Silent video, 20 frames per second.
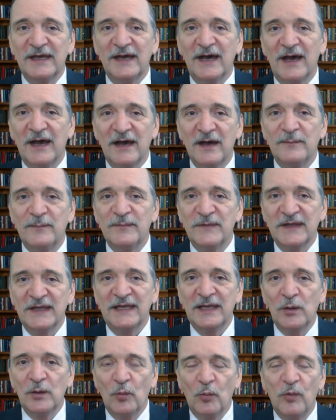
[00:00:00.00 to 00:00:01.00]
um,
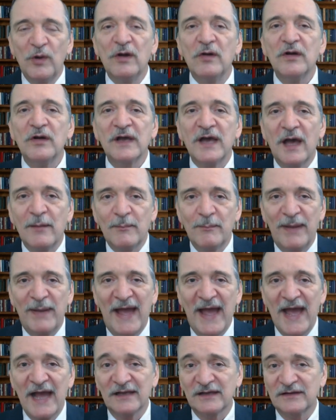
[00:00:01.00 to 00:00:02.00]
it will come
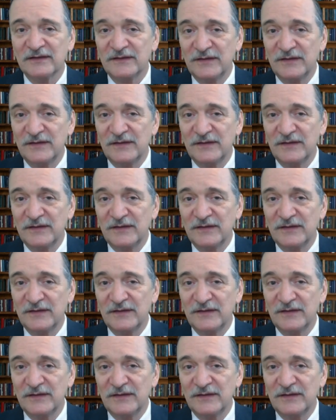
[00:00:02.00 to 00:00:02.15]
back.